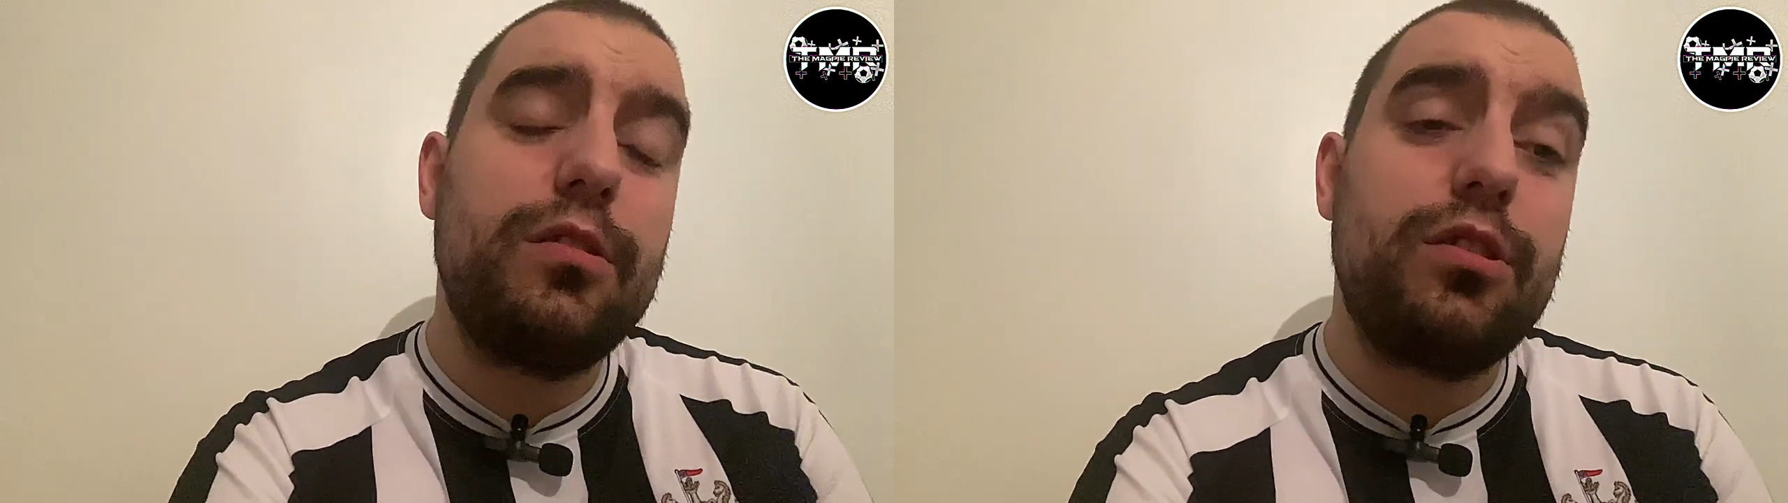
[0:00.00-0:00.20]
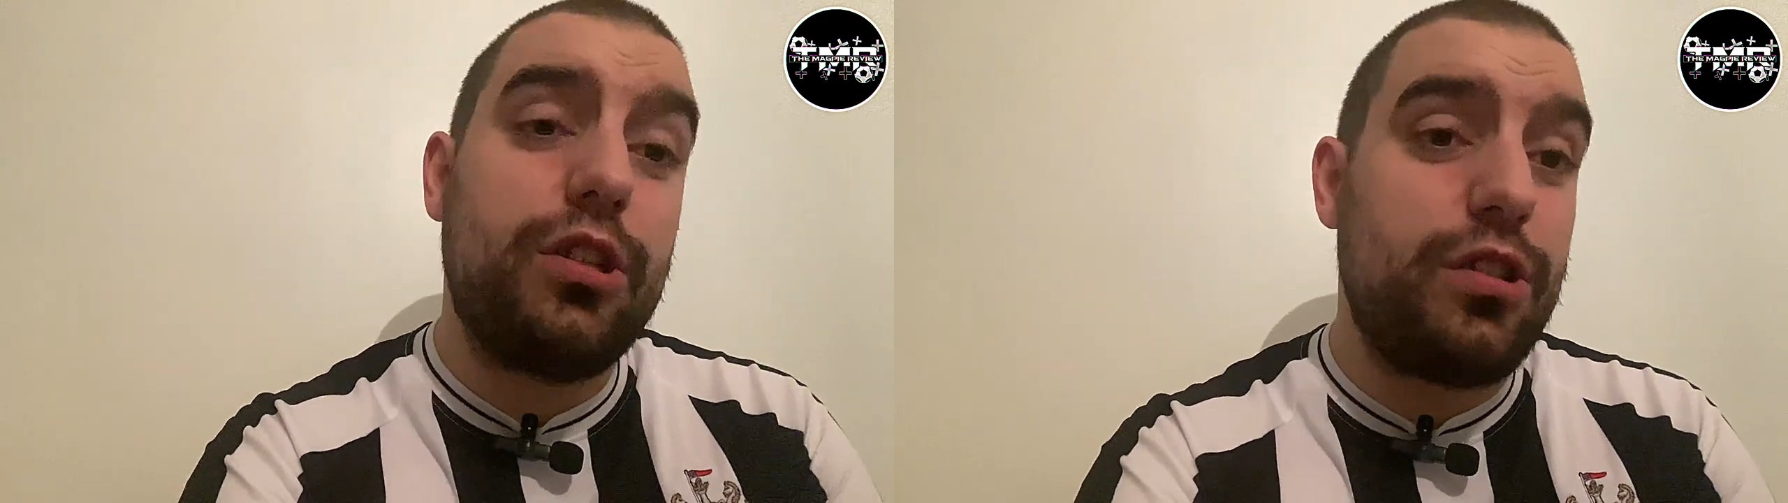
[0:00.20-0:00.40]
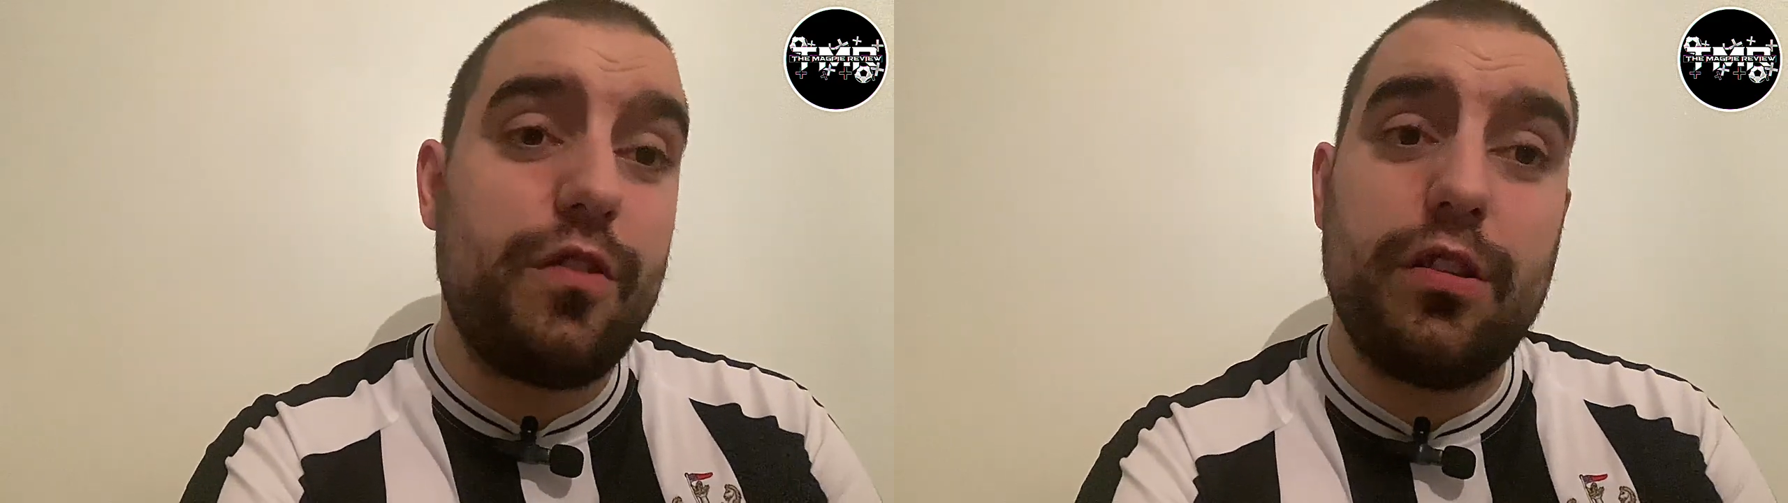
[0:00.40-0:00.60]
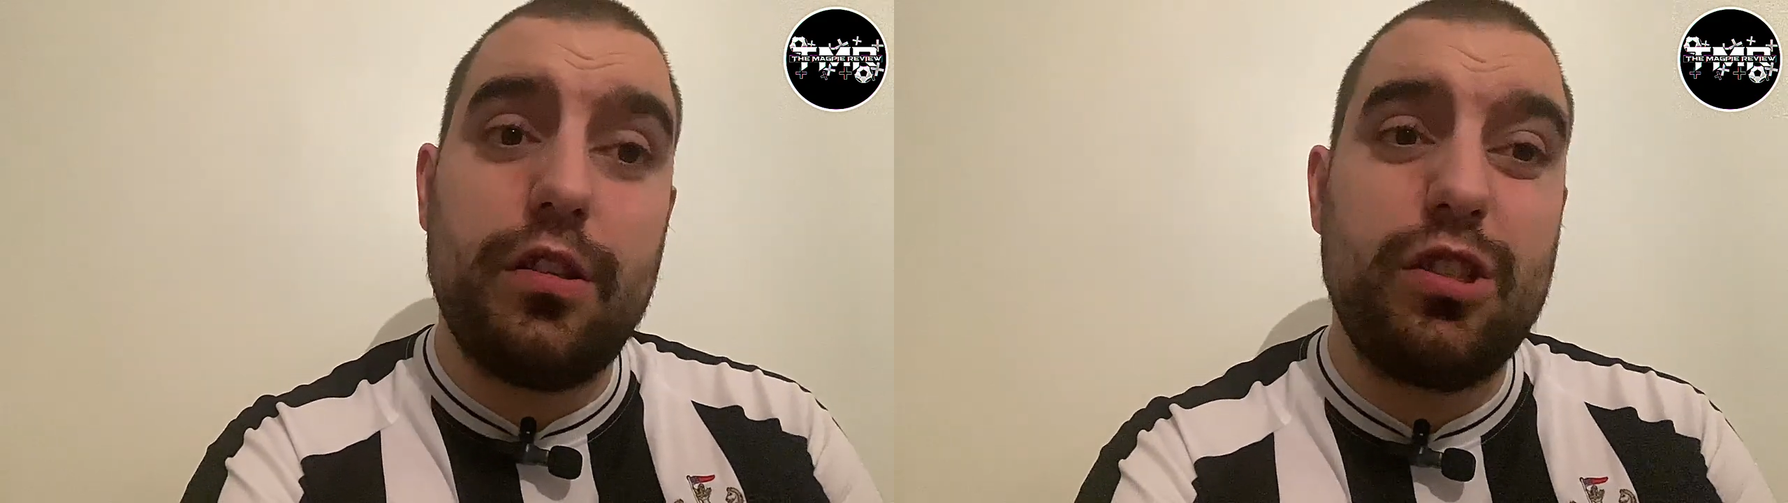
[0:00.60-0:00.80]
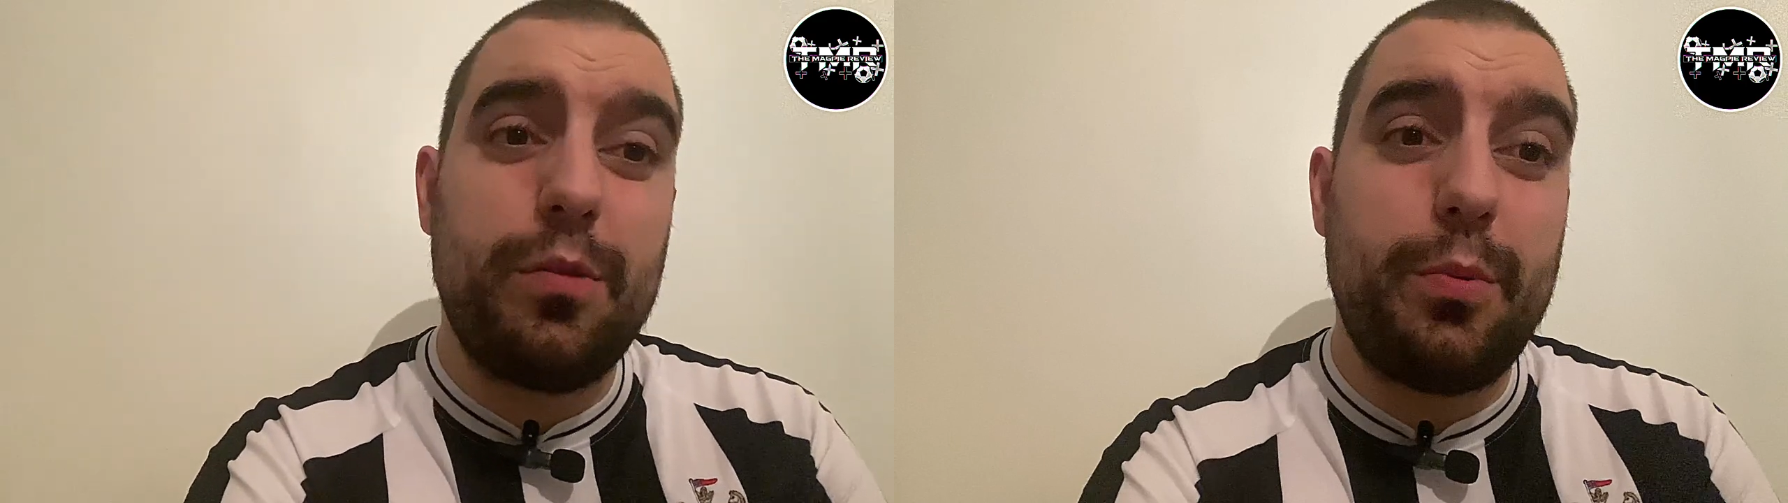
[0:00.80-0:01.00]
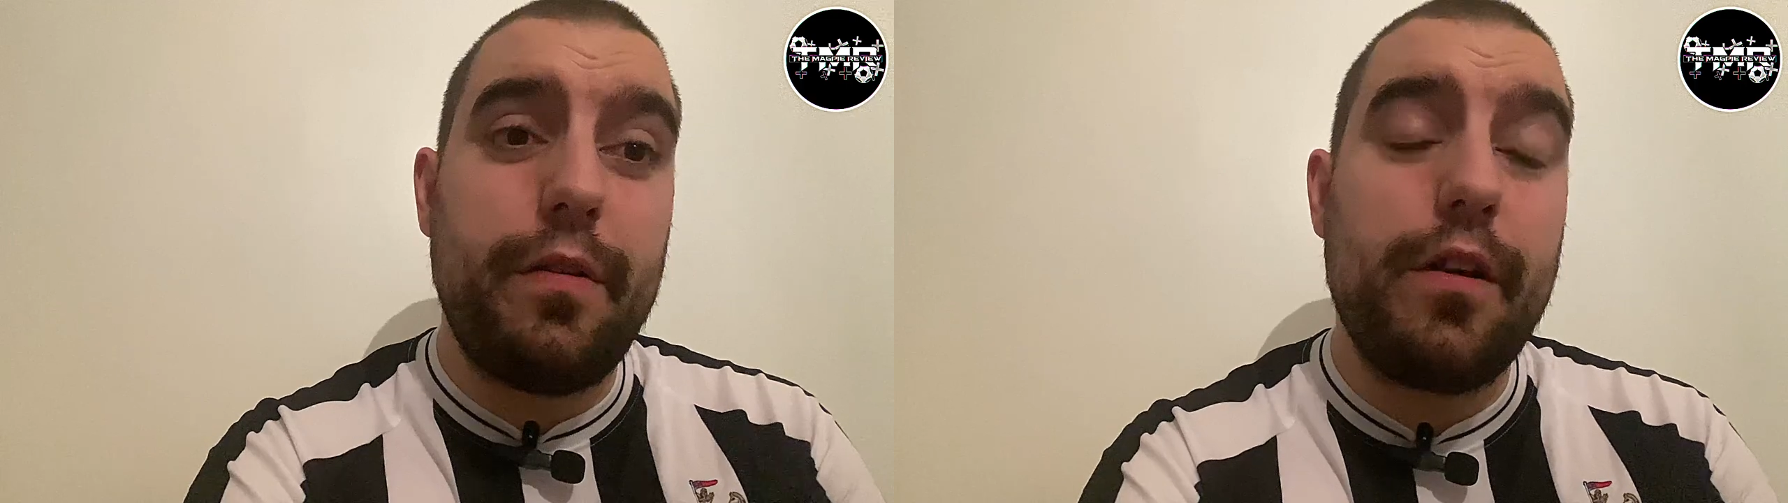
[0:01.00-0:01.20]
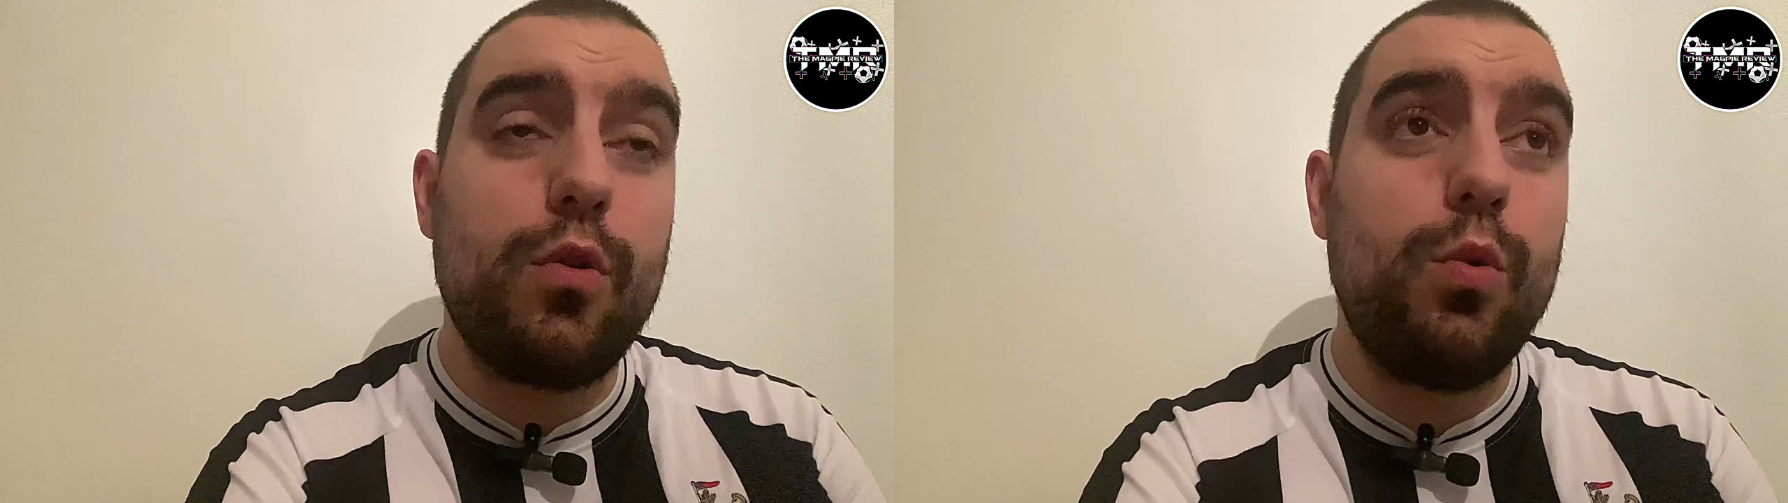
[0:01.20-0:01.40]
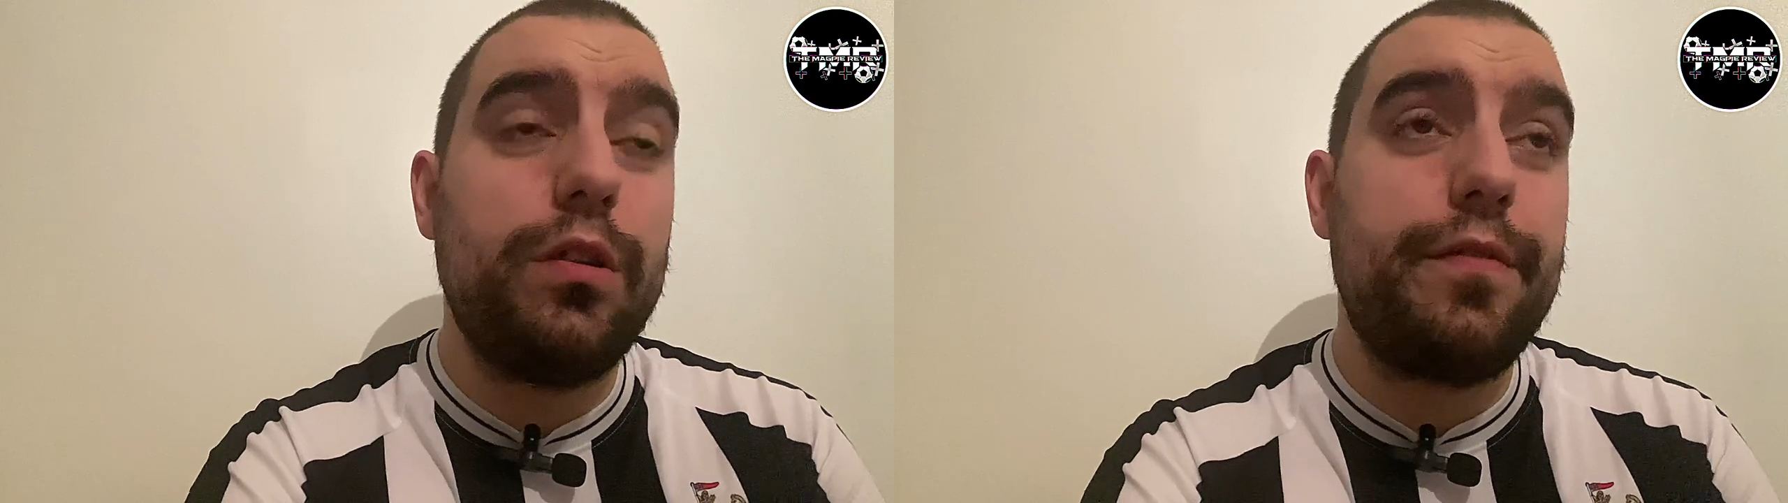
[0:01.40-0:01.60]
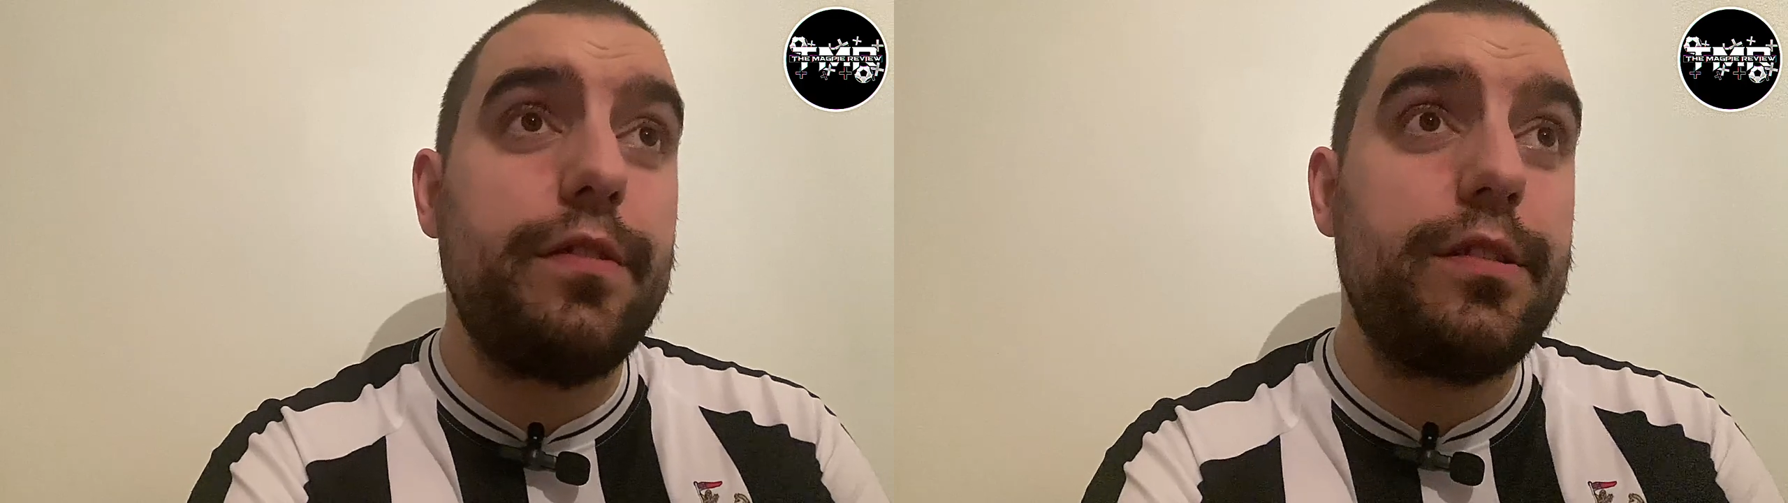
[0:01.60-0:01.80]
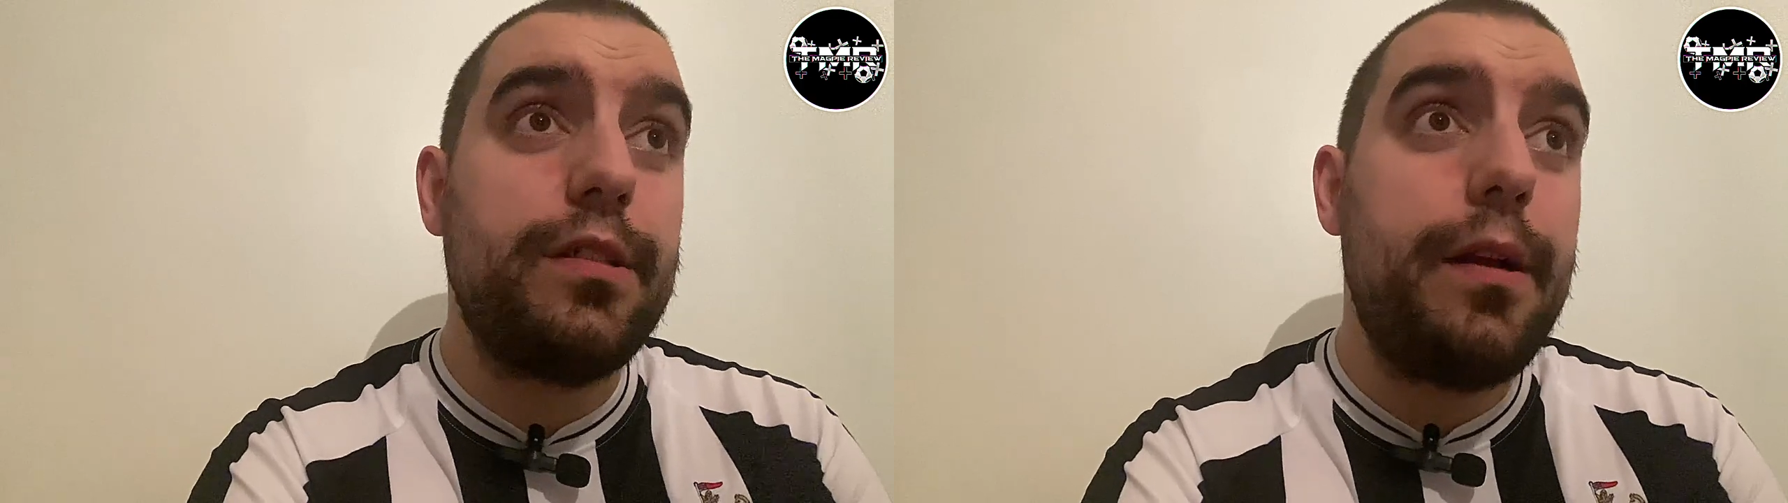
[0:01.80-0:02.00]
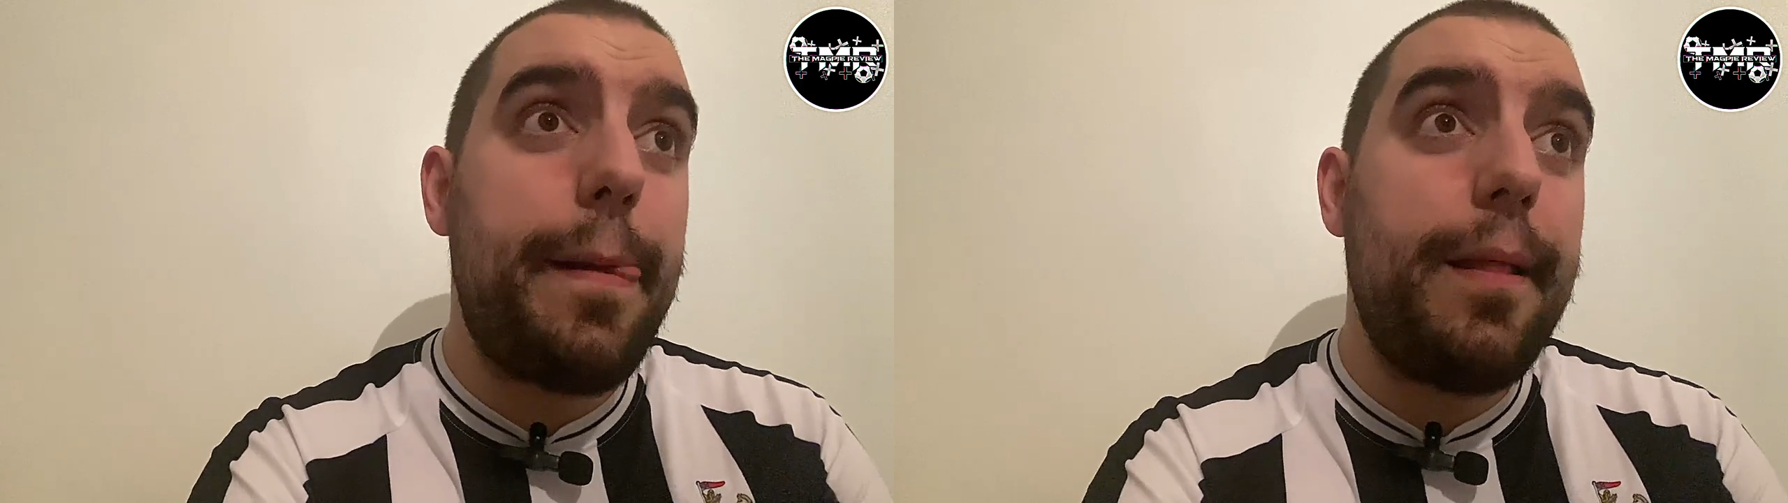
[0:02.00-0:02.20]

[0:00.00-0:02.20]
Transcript: because they've got the superior goal difference.